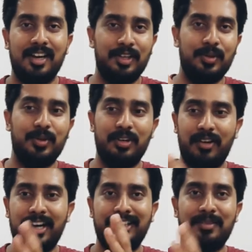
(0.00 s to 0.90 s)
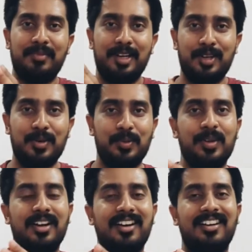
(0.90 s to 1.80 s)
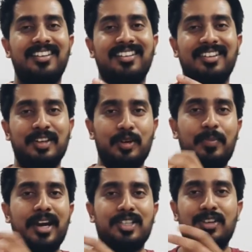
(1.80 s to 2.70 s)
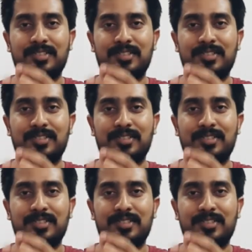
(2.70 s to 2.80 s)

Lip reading: You divide them into pairs of